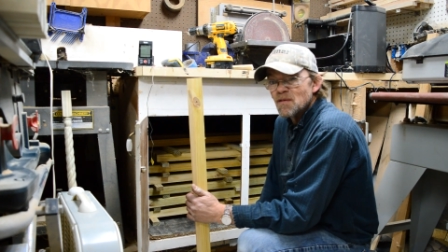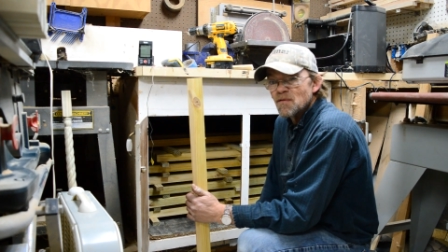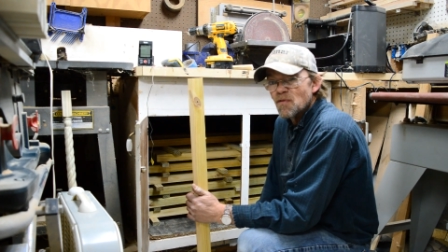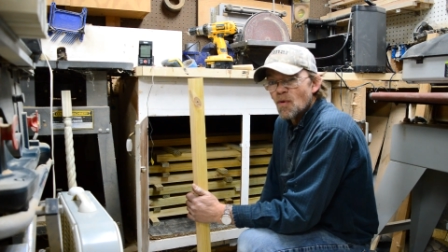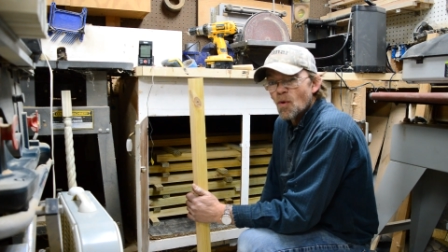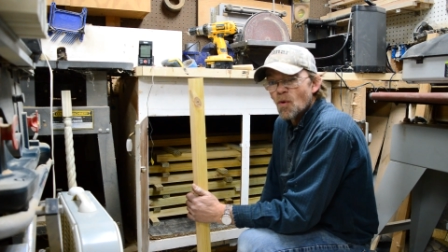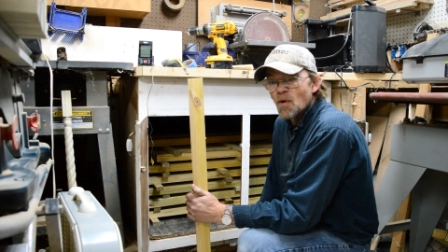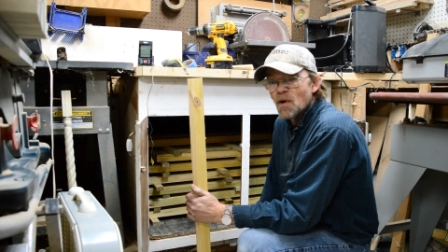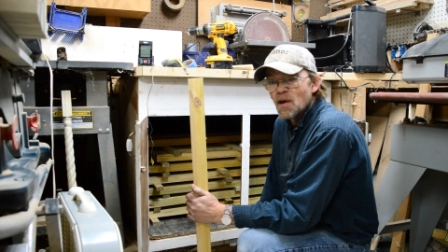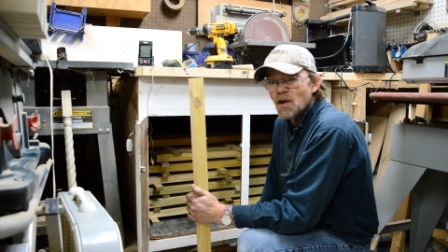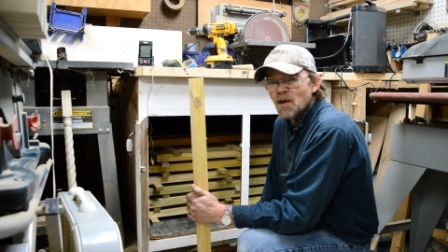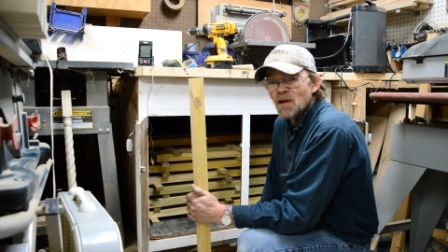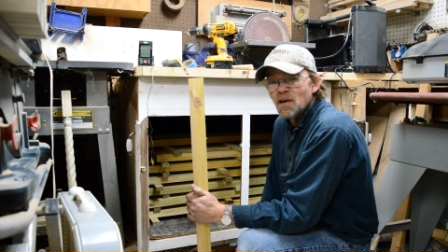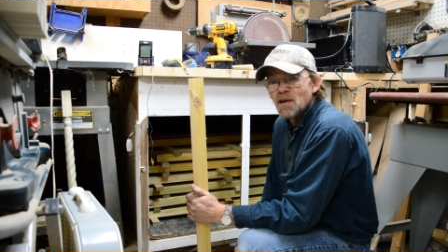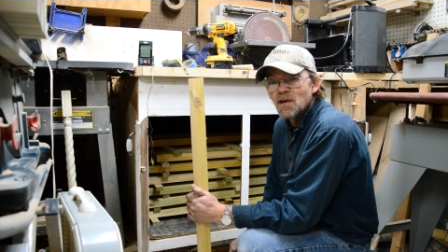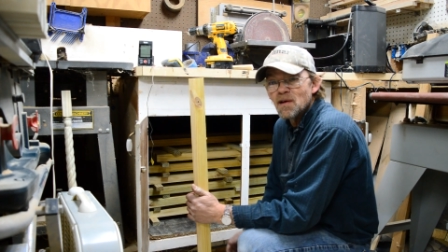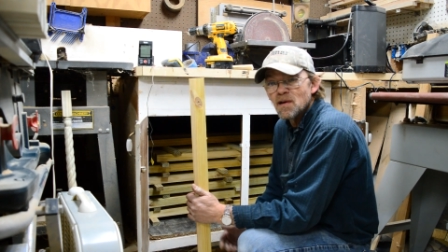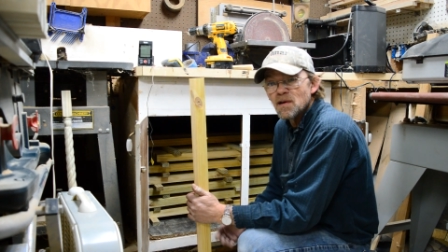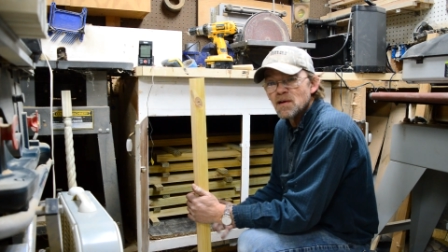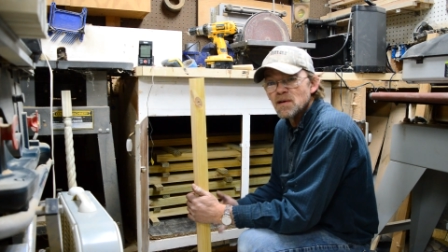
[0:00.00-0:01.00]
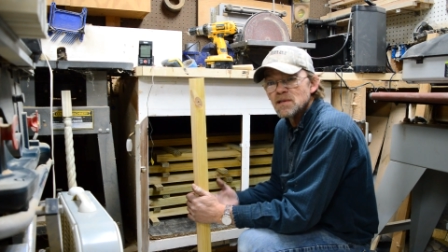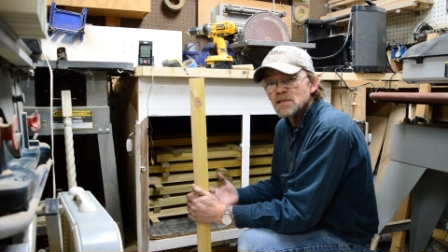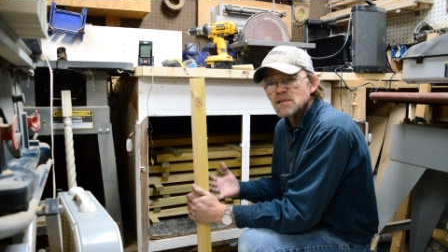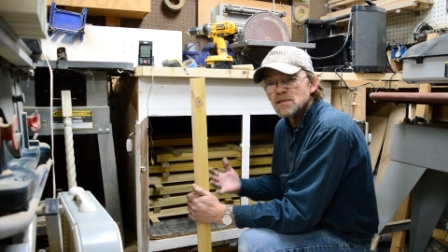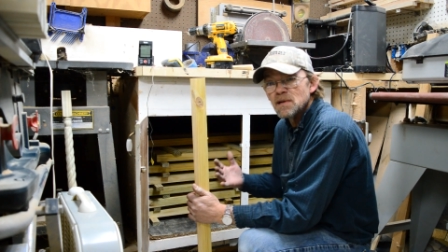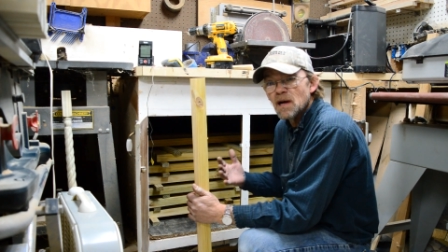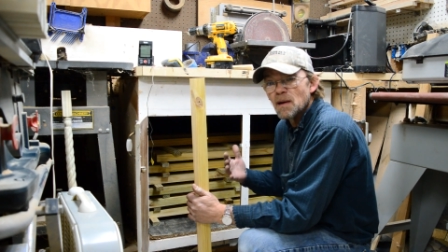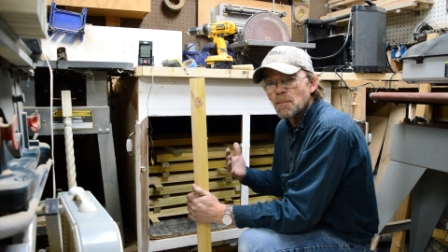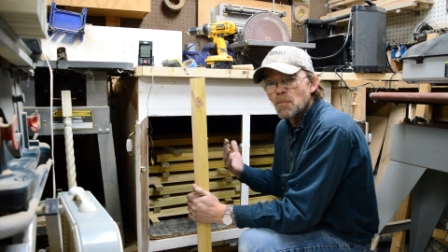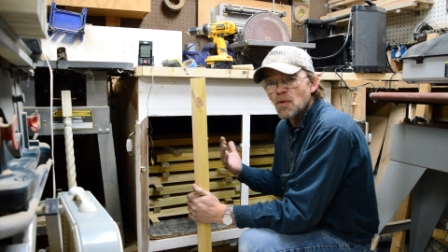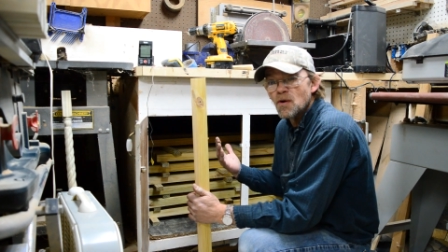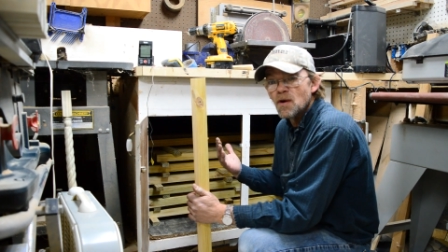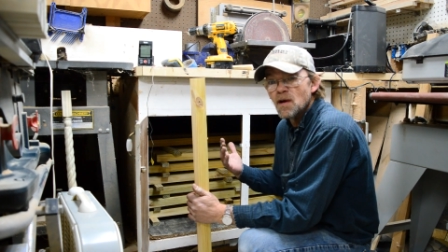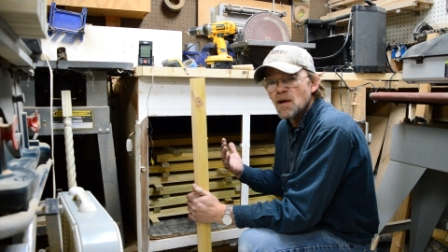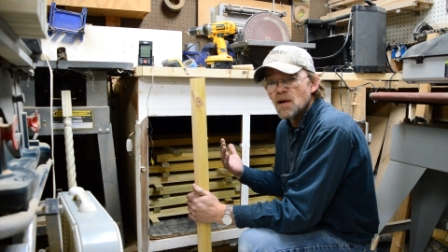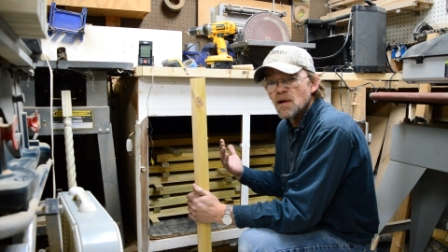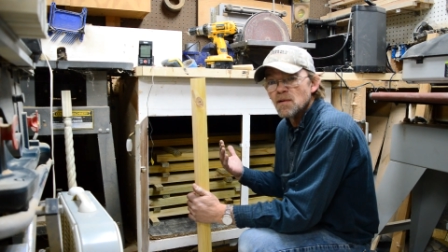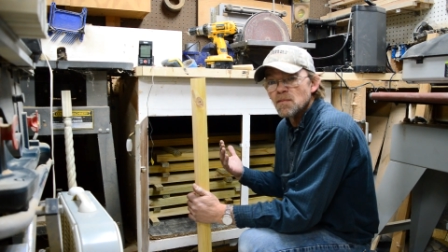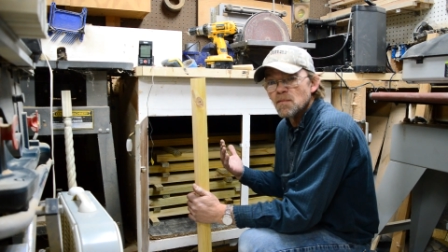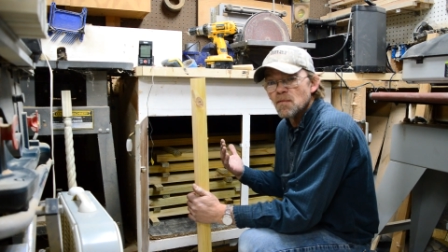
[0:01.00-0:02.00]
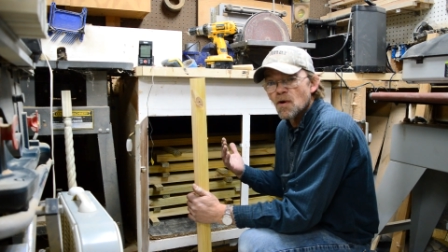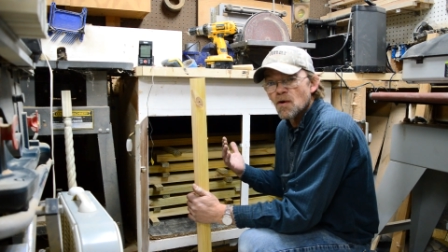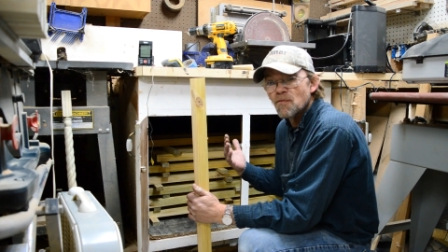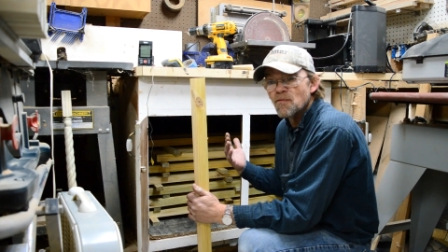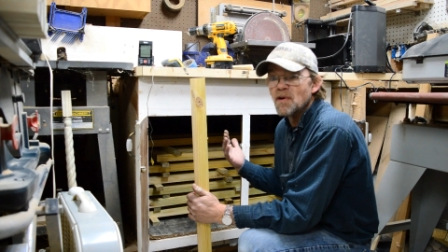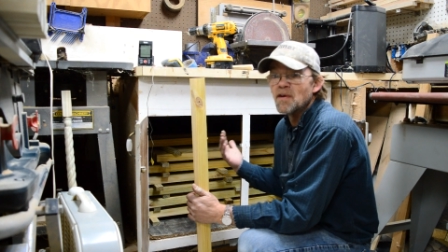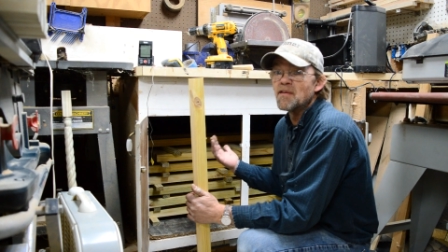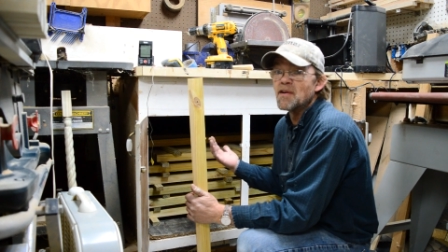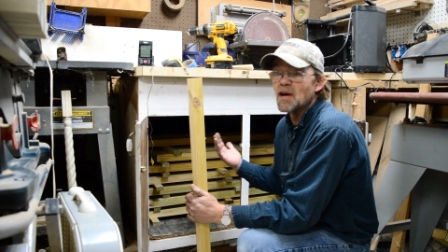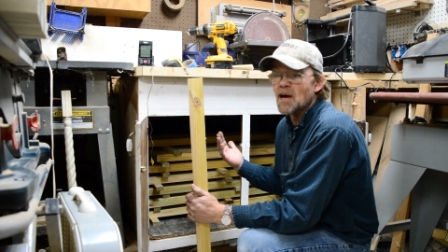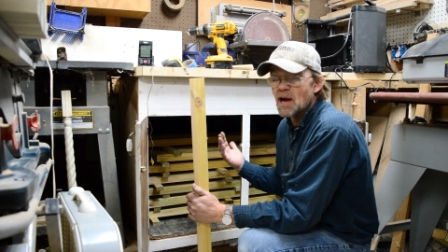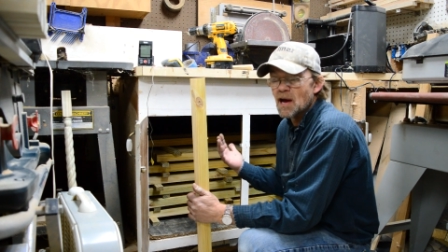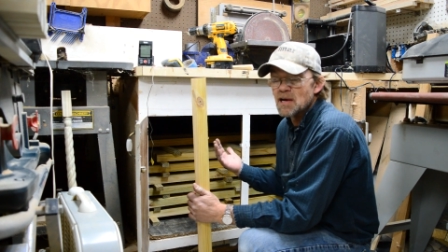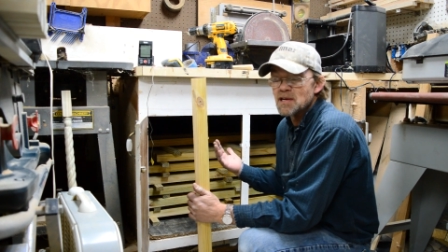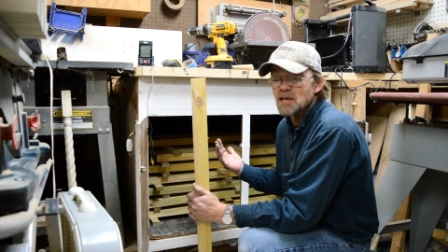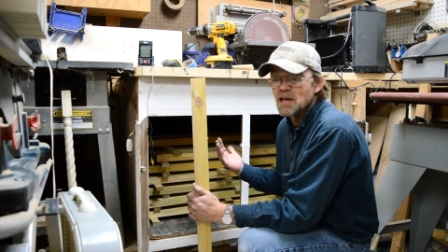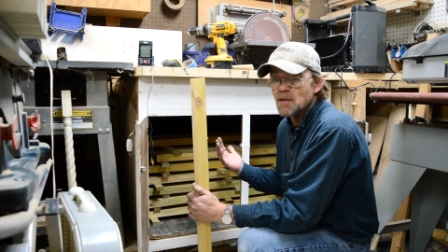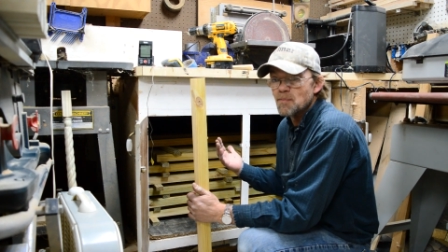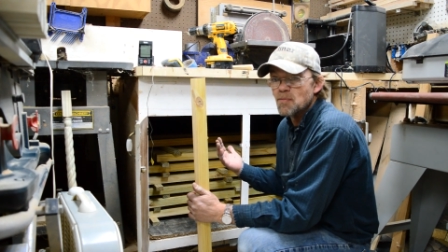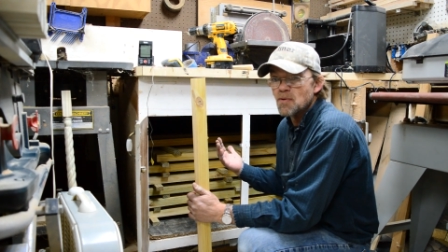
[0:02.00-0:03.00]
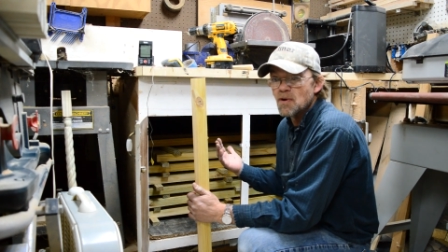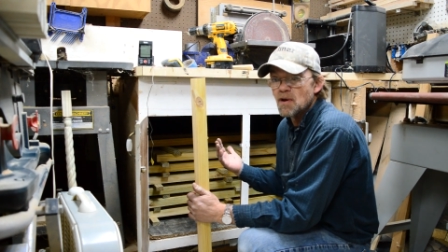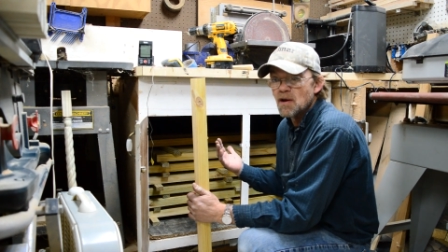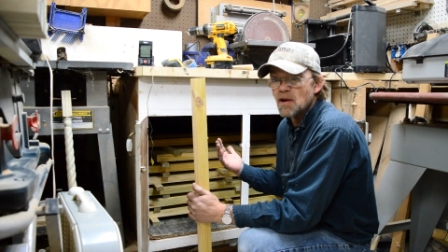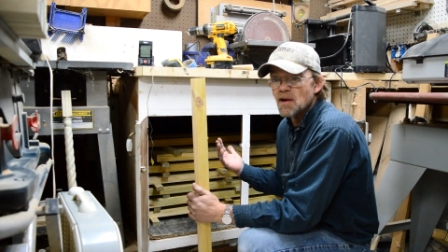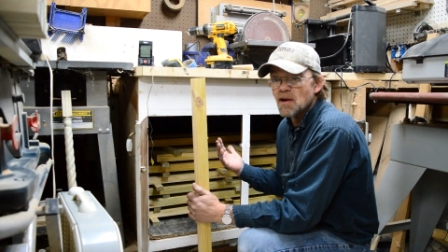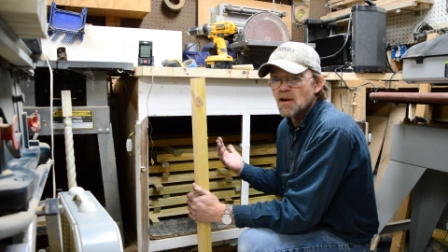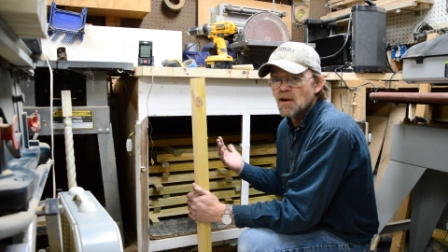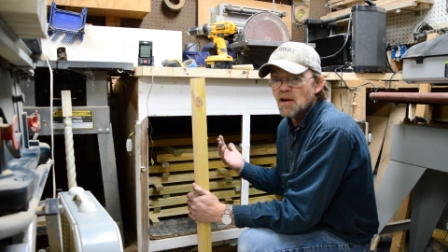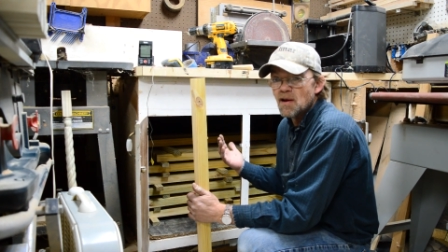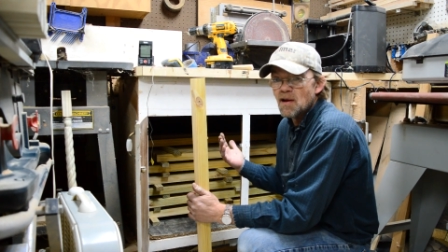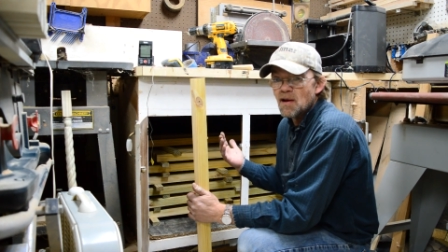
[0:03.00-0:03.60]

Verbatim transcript: 40 I put in, or 50 actually I put in,